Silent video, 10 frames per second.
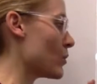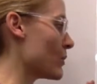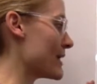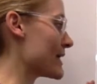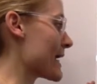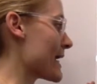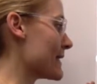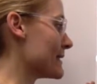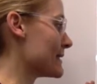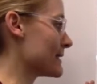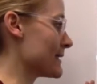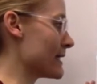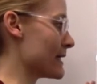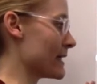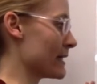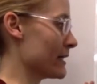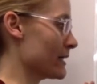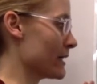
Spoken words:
we can see